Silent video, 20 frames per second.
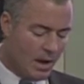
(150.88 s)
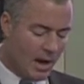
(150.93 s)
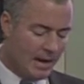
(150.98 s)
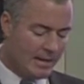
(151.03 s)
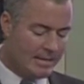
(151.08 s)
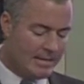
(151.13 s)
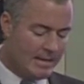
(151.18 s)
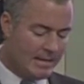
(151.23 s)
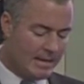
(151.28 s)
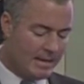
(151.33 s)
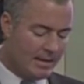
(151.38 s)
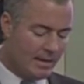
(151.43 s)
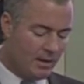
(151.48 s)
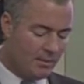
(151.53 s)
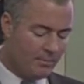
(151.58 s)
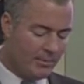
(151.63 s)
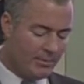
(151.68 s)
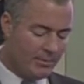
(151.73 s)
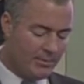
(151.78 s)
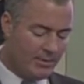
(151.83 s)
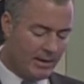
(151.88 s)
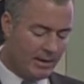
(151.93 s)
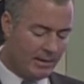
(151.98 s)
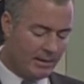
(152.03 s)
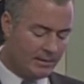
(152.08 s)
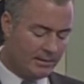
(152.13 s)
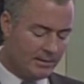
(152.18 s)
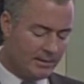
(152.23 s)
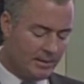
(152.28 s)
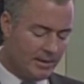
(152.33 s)
I cannot help but
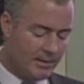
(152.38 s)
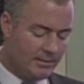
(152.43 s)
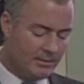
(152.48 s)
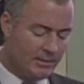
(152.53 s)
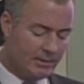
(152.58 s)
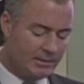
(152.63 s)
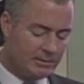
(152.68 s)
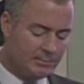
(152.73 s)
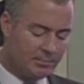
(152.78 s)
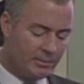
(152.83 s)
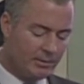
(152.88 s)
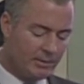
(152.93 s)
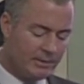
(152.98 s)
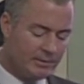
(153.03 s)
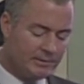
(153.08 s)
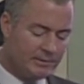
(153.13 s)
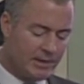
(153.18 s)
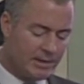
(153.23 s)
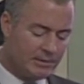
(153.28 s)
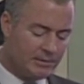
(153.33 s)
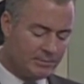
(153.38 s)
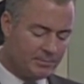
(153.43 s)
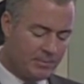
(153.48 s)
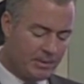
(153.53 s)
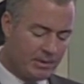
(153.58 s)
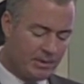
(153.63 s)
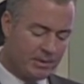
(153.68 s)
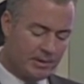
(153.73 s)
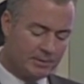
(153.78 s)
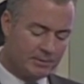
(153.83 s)
think that its politicized
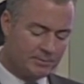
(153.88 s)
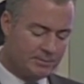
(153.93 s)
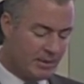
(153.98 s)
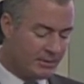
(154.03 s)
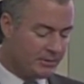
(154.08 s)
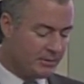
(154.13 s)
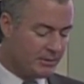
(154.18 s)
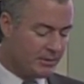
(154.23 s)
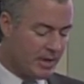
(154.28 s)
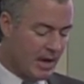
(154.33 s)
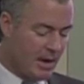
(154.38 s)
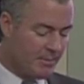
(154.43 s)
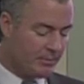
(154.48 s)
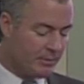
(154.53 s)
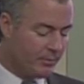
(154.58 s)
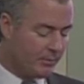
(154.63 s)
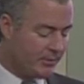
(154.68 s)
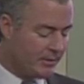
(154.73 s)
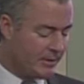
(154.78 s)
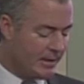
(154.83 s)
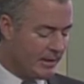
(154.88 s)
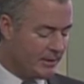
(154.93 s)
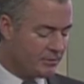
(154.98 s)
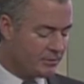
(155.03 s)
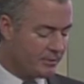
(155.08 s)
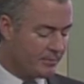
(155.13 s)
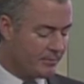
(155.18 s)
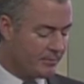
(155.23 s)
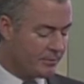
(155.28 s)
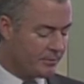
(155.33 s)
spirit has much in common with the
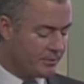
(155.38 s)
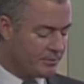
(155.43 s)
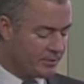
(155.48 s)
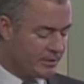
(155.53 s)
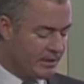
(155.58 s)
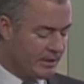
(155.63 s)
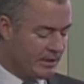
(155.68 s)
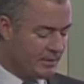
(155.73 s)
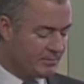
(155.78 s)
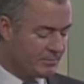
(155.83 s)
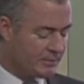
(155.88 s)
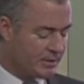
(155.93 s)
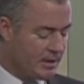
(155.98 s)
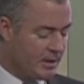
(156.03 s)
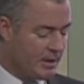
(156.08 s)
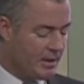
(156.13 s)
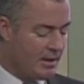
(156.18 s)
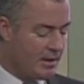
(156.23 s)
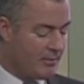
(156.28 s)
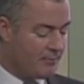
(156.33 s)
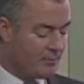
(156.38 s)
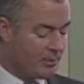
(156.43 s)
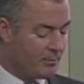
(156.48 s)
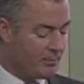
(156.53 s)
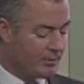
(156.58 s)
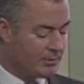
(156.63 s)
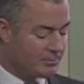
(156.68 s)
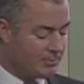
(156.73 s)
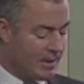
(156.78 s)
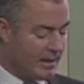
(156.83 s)
nature of the regimes from
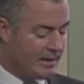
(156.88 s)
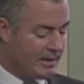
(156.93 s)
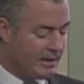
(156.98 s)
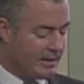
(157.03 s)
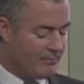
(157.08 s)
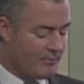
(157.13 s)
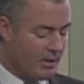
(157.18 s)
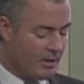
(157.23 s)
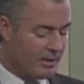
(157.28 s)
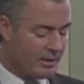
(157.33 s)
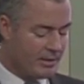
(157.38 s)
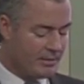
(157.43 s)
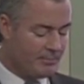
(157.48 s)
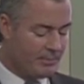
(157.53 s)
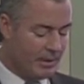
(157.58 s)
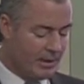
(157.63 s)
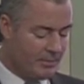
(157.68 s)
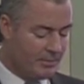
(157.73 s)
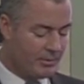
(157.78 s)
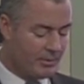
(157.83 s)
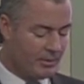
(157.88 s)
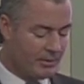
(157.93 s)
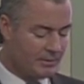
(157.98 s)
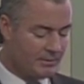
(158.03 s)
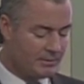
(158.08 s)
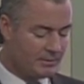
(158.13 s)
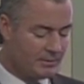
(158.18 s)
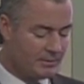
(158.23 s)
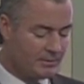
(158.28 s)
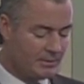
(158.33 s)
which many of our
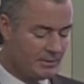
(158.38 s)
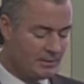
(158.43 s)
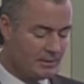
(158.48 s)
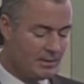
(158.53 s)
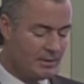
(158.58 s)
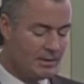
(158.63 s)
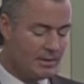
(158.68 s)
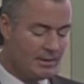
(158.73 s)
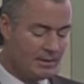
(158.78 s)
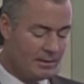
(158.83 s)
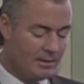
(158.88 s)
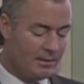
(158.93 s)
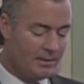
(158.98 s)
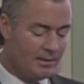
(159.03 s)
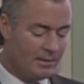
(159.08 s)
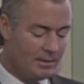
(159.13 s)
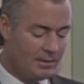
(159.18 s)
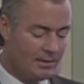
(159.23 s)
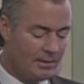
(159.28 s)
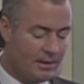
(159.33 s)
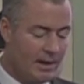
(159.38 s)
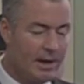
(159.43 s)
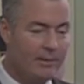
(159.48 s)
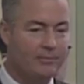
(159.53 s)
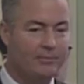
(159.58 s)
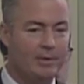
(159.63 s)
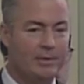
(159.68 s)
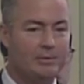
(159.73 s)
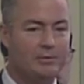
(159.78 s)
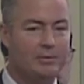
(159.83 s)
immigrants have
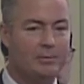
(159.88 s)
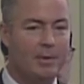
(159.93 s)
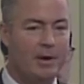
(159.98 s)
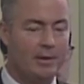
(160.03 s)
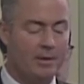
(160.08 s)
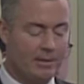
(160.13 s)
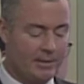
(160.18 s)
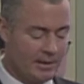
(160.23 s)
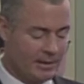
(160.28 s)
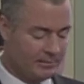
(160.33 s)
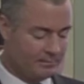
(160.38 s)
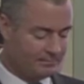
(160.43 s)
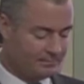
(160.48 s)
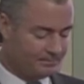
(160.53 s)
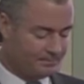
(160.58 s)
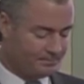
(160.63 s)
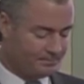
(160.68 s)
fled to America.